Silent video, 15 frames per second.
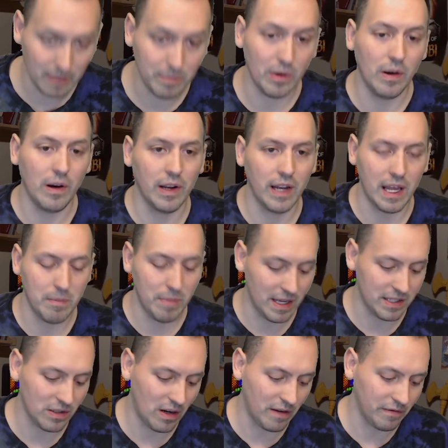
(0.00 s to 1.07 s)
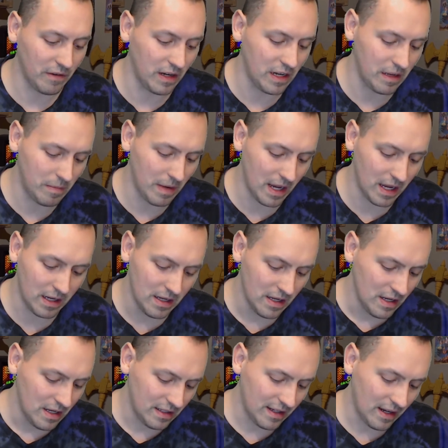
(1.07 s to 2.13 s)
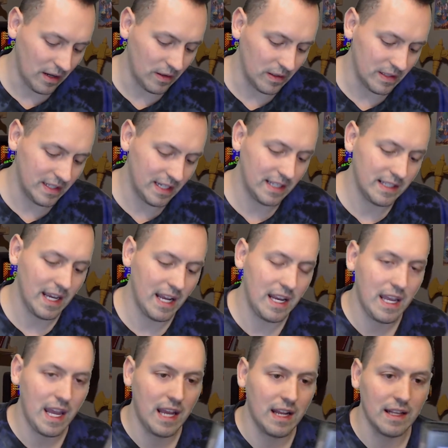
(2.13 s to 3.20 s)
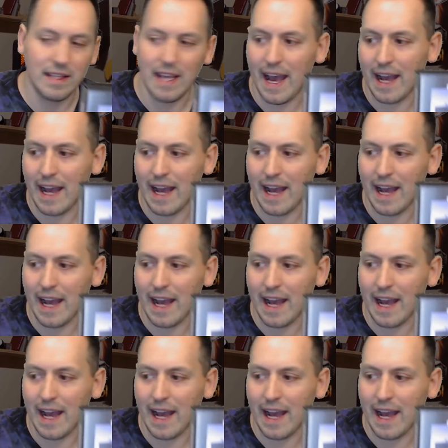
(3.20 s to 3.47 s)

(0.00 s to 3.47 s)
on a best offer on eBay. So 688 attack